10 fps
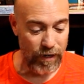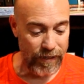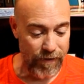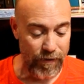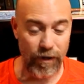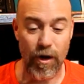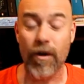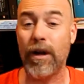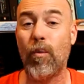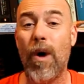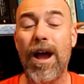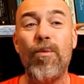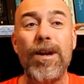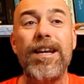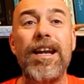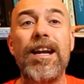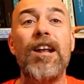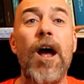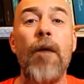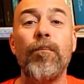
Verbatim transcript: to leave it alone and why we need